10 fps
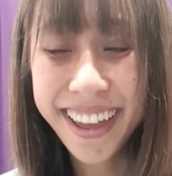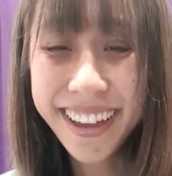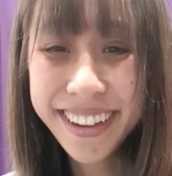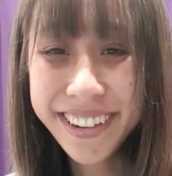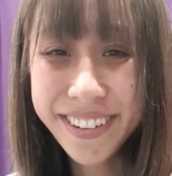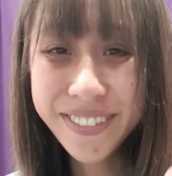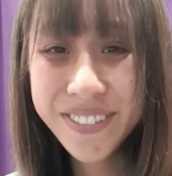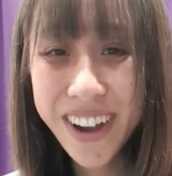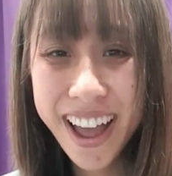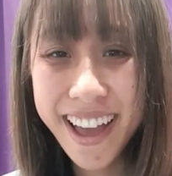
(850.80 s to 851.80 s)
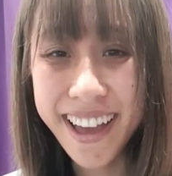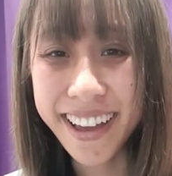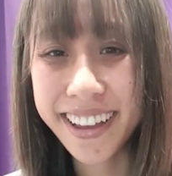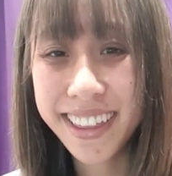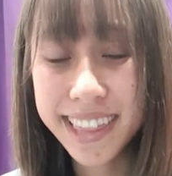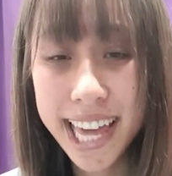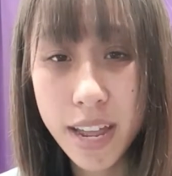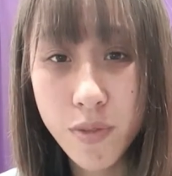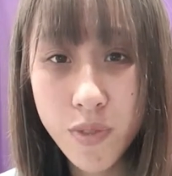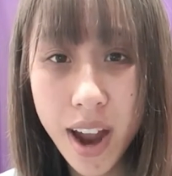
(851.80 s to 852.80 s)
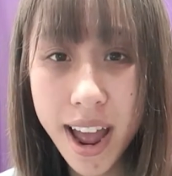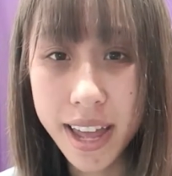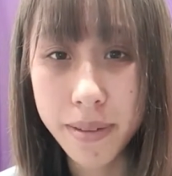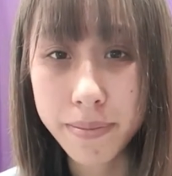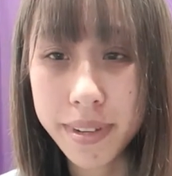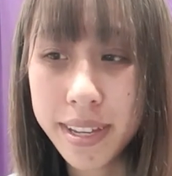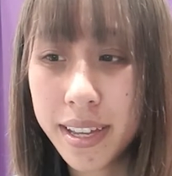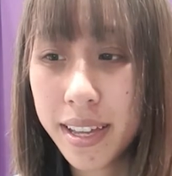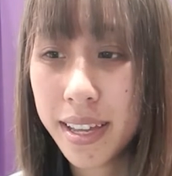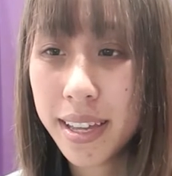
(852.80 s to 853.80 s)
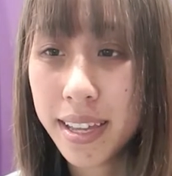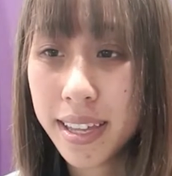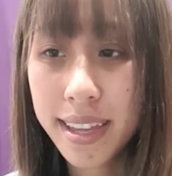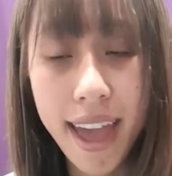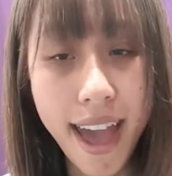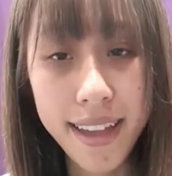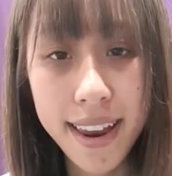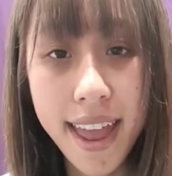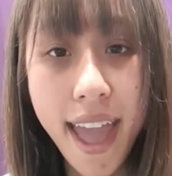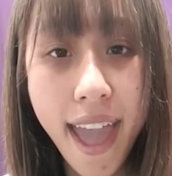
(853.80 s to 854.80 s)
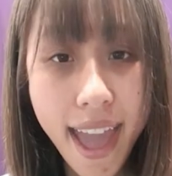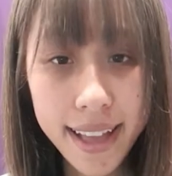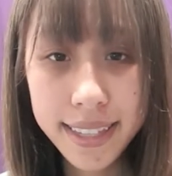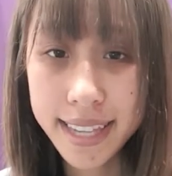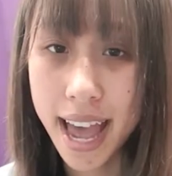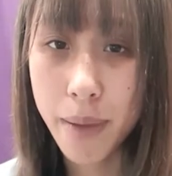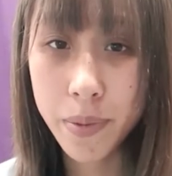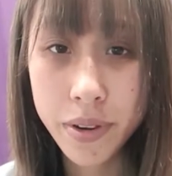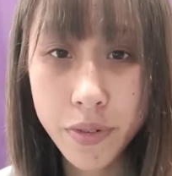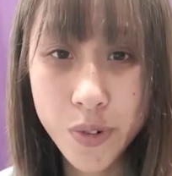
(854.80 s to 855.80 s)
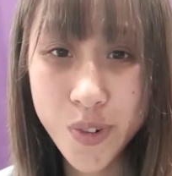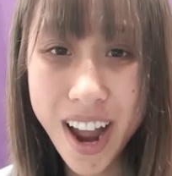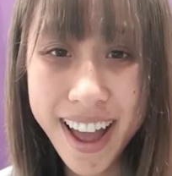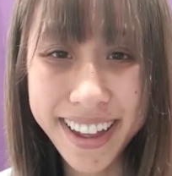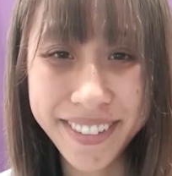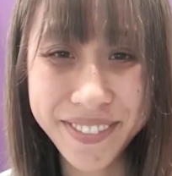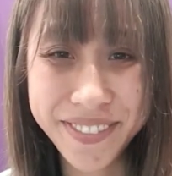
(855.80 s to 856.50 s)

Good work. They rhyme. Cat and tap rhyme.